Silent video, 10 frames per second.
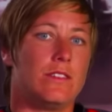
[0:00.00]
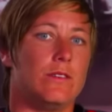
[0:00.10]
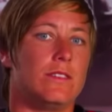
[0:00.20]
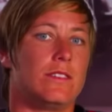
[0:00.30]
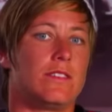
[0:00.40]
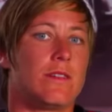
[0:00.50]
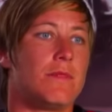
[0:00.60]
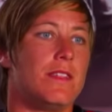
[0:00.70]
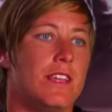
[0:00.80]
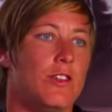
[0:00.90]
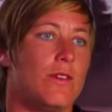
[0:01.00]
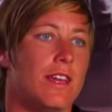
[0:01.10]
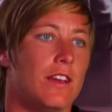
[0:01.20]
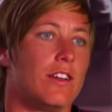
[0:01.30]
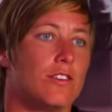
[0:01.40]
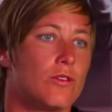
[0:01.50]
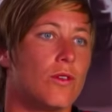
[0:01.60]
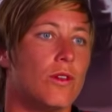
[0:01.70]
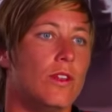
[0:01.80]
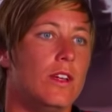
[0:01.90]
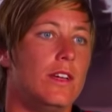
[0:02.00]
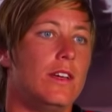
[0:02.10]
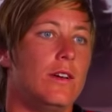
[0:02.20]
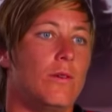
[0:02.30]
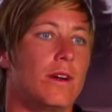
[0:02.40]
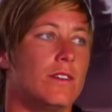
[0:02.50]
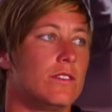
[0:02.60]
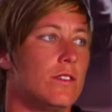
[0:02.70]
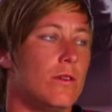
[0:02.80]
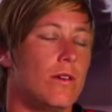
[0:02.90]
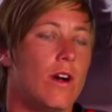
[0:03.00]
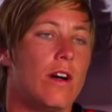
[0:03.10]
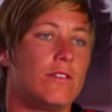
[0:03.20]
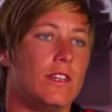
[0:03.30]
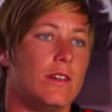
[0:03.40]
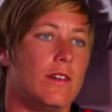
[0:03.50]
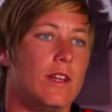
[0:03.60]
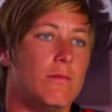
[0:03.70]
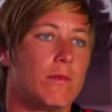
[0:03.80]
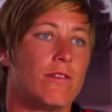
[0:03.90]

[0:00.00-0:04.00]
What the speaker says: to is it's something that you can control, whereas so often in